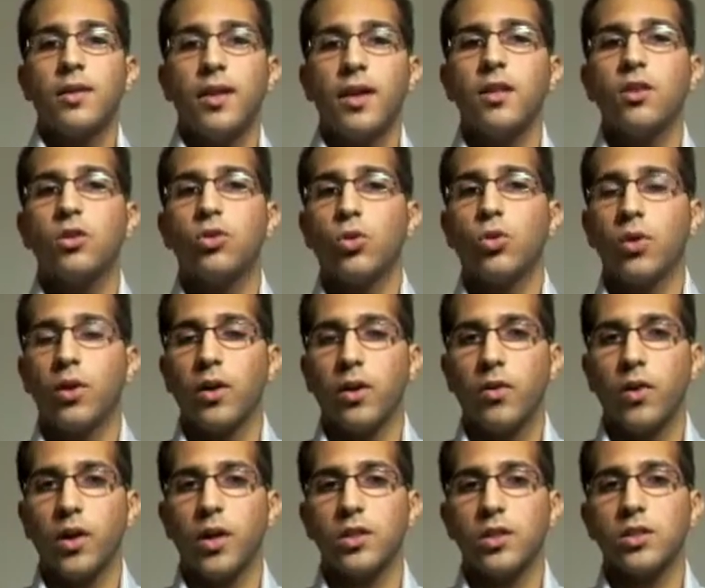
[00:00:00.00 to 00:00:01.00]
tend to
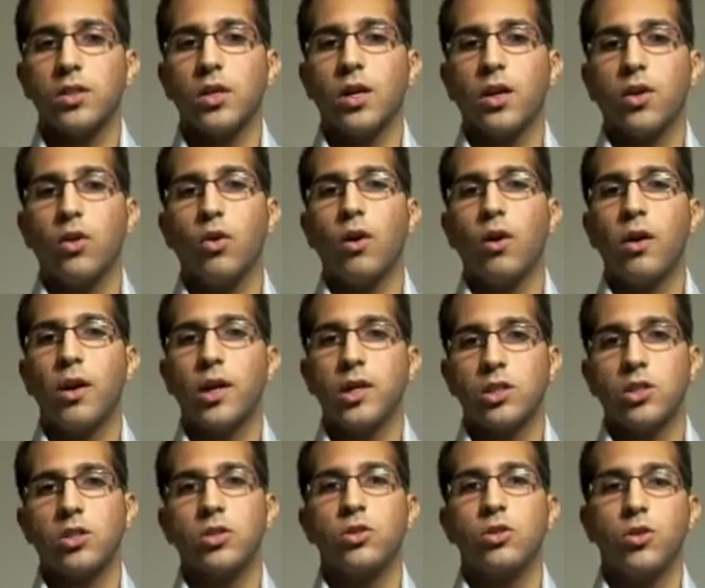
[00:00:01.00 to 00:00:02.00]
increase the
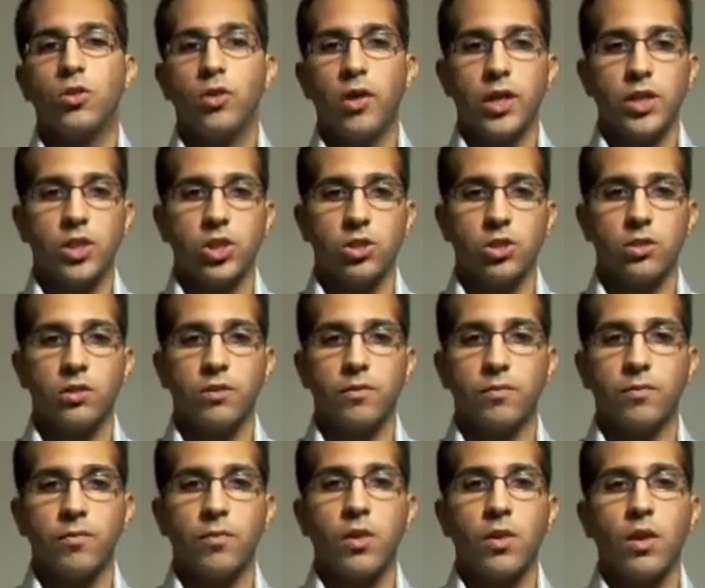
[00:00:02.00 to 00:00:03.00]
QRS duration.
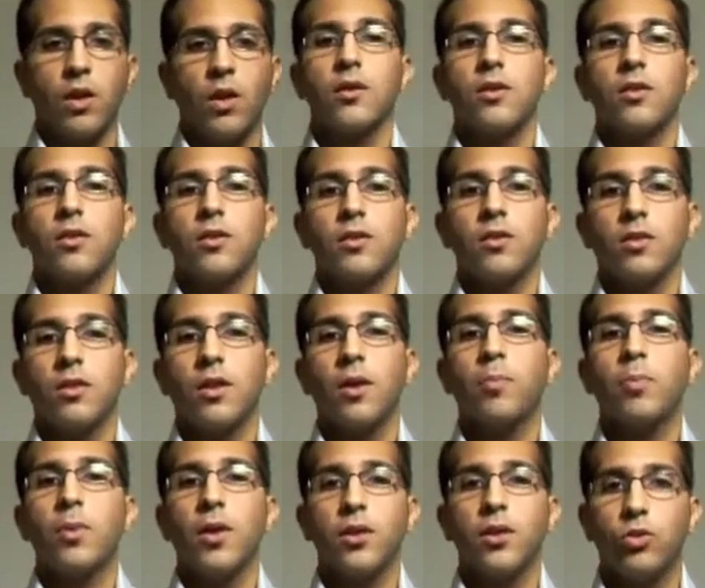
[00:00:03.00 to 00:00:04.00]

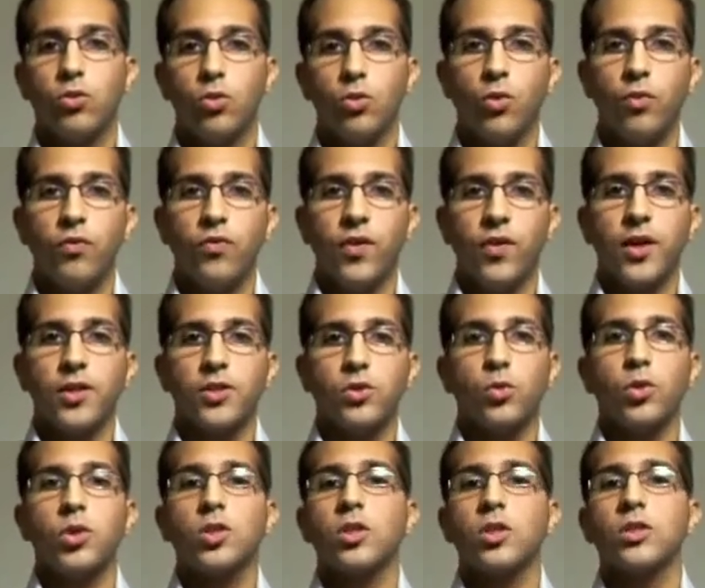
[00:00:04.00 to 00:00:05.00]
The plateau
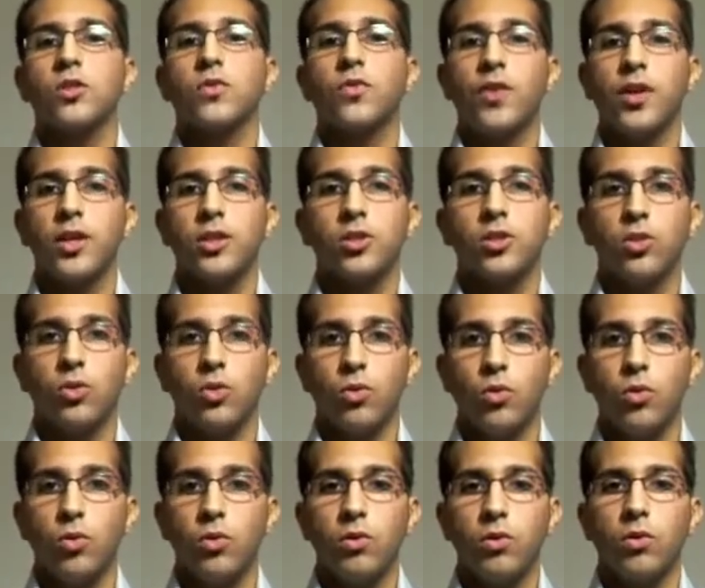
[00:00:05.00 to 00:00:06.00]
phase, which is phase
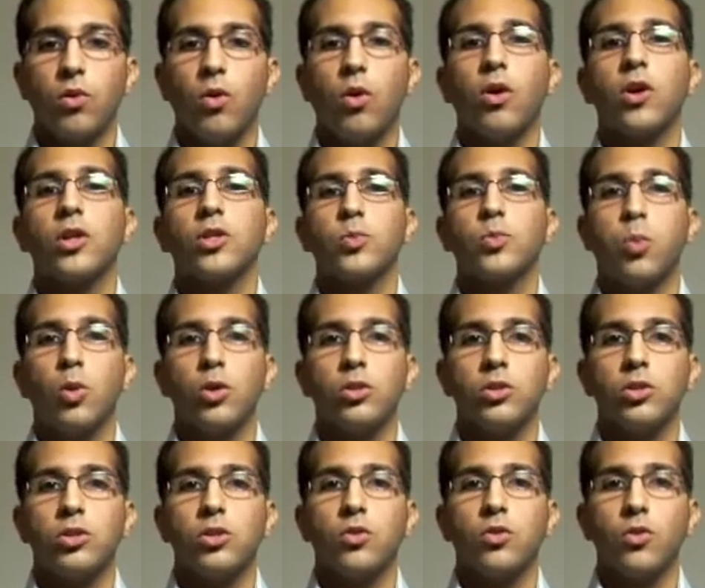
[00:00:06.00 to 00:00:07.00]
2,
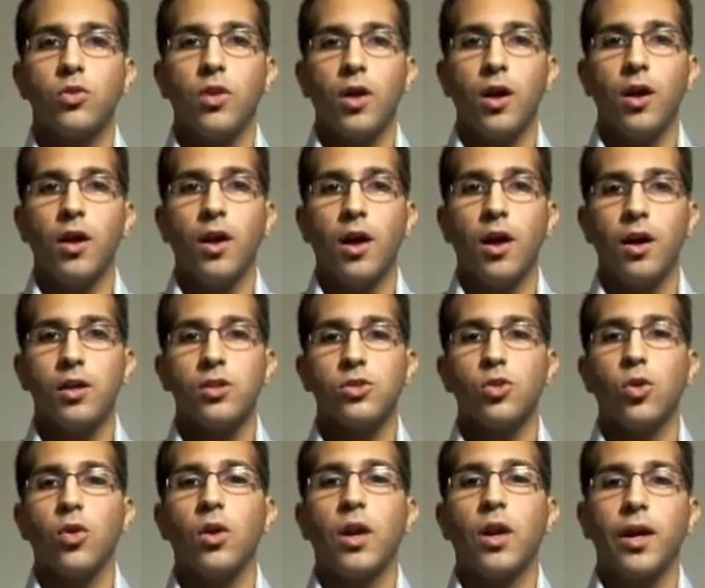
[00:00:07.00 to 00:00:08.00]
corresponds to the
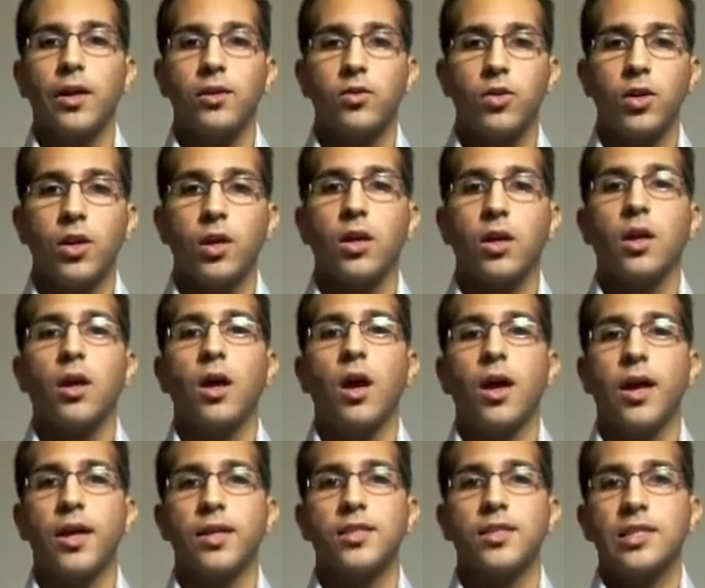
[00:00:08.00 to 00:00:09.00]
isoelectric
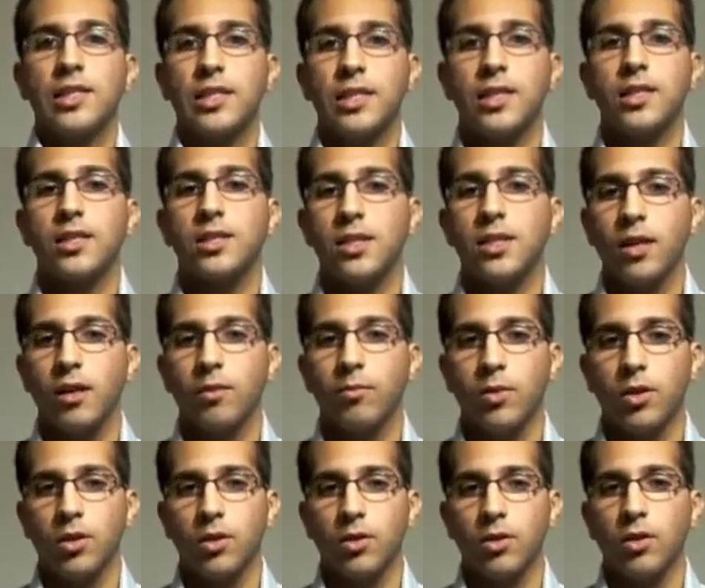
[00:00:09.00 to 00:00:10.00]
ST
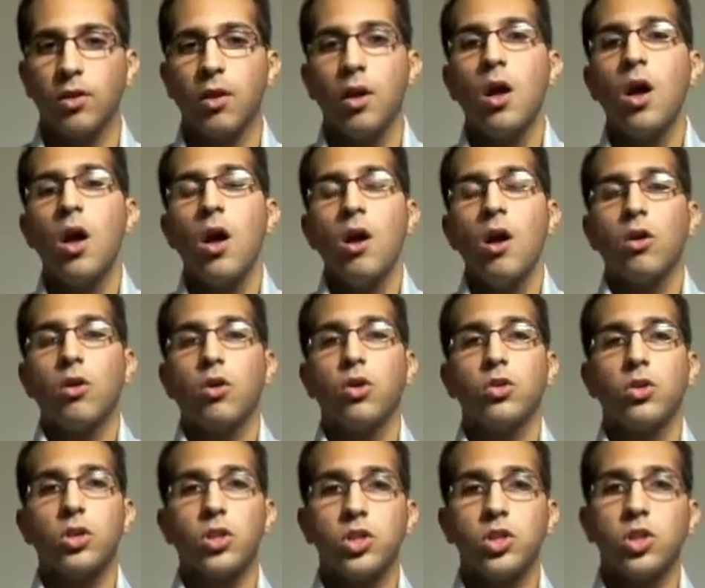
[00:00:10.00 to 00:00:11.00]
segment.
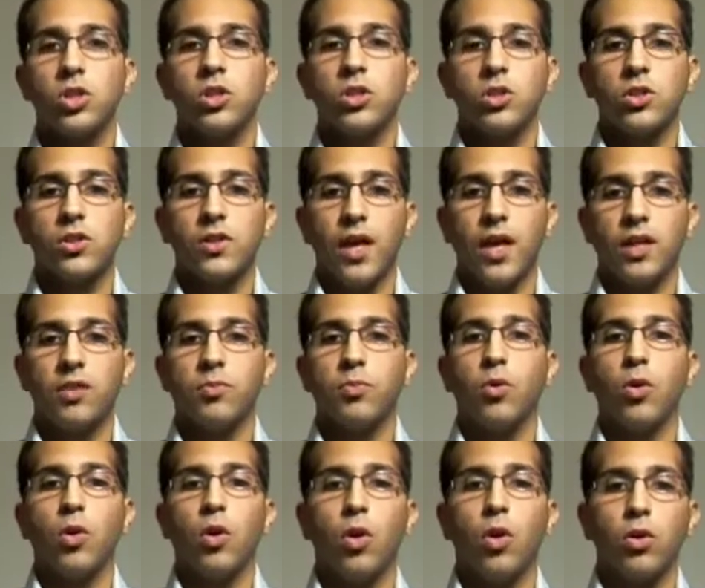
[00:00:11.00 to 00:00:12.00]
Conditions
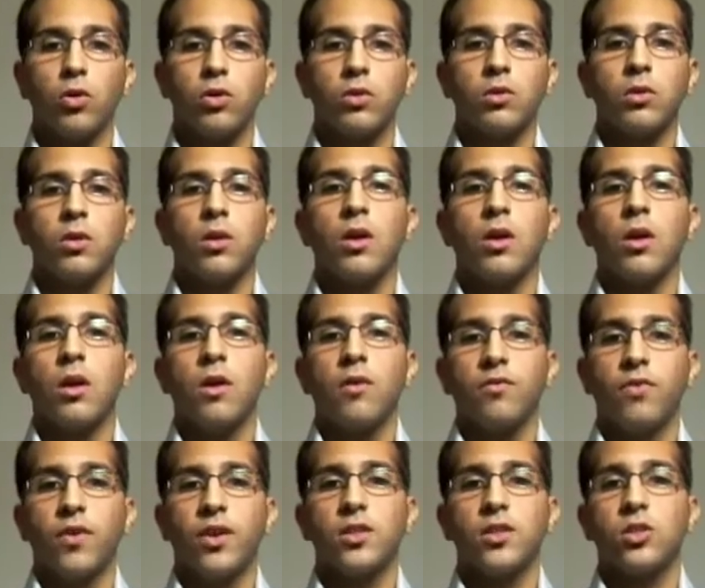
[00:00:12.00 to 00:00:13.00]
that prolong
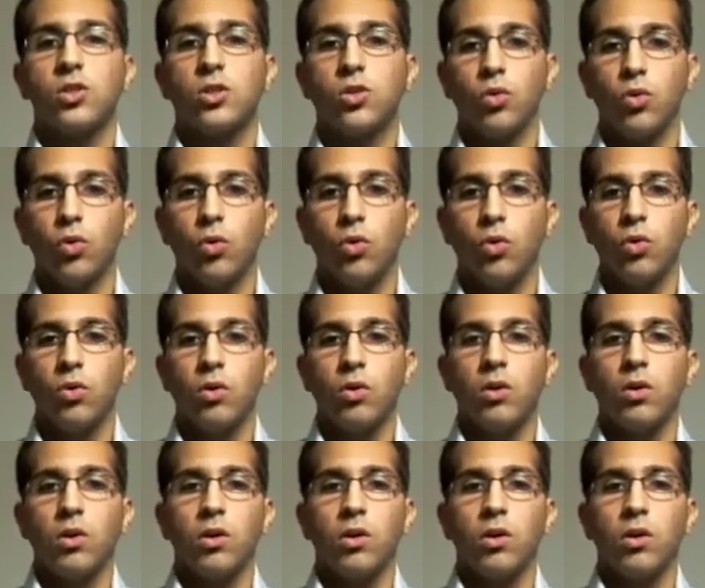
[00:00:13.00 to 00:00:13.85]
phase 2